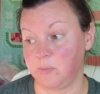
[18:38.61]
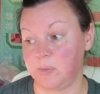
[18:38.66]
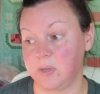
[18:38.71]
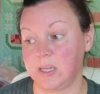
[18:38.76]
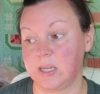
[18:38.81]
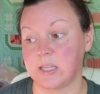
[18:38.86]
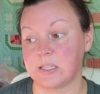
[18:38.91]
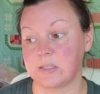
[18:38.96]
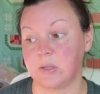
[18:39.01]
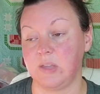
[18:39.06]

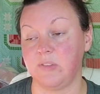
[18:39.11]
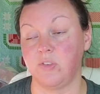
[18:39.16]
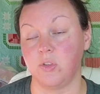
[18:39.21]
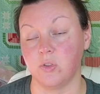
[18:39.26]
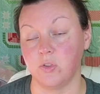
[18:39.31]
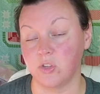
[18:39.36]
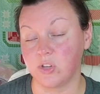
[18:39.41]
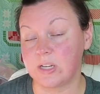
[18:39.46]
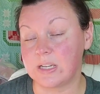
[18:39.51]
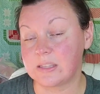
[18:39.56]
because if
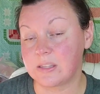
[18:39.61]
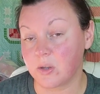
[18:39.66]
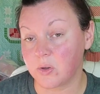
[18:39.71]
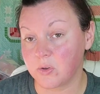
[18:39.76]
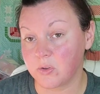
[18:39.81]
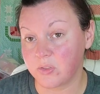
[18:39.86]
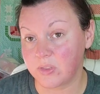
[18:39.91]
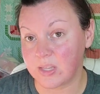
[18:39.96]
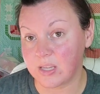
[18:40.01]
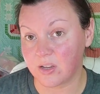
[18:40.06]
you look at the
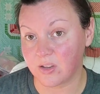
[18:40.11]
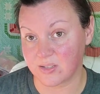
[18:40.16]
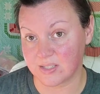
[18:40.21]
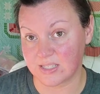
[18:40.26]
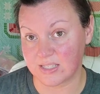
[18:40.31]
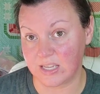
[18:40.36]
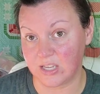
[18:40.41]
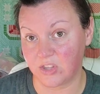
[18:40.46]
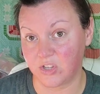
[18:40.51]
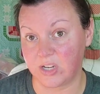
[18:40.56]
whole thing all
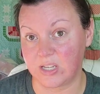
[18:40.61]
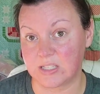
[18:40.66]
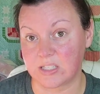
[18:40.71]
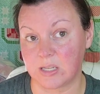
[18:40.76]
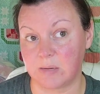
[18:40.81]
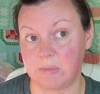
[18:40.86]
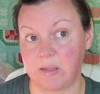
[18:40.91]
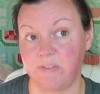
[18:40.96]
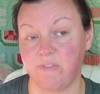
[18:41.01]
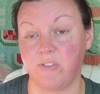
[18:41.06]
together, it's
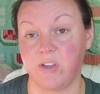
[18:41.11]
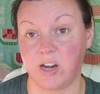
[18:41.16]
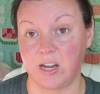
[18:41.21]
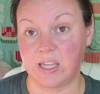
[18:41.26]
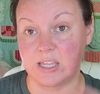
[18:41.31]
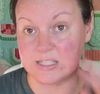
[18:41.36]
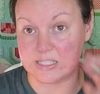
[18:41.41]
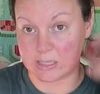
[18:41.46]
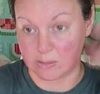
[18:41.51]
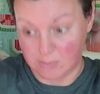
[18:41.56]
going to be
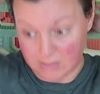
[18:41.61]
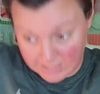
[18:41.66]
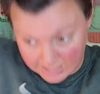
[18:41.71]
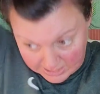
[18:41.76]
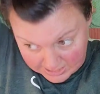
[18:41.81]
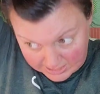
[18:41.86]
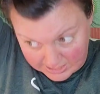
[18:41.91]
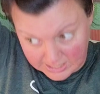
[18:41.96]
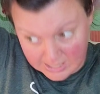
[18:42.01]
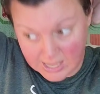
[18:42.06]
very
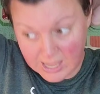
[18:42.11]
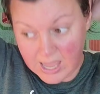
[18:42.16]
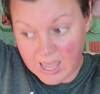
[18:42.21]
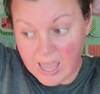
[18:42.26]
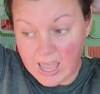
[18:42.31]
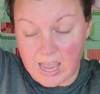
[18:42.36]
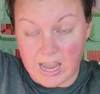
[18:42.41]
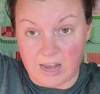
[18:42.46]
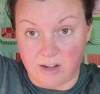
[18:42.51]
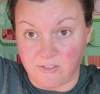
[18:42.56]
intimidating
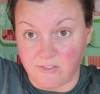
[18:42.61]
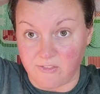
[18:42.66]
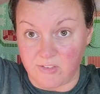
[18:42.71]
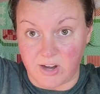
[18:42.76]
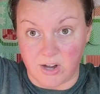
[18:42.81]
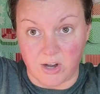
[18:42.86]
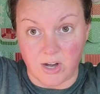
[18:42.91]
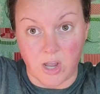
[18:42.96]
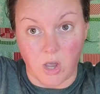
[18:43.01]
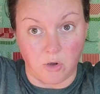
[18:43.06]
and
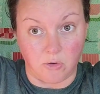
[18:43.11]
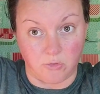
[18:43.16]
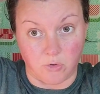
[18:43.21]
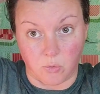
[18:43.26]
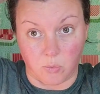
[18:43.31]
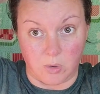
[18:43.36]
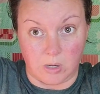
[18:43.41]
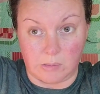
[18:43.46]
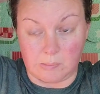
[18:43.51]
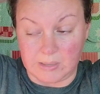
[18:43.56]
very
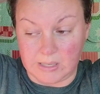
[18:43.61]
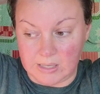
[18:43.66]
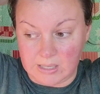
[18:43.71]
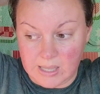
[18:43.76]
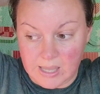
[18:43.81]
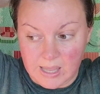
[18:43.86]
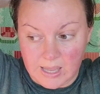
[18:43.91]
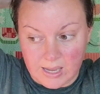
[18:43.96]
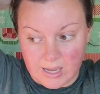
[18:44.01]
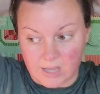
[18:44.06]
overwhelming,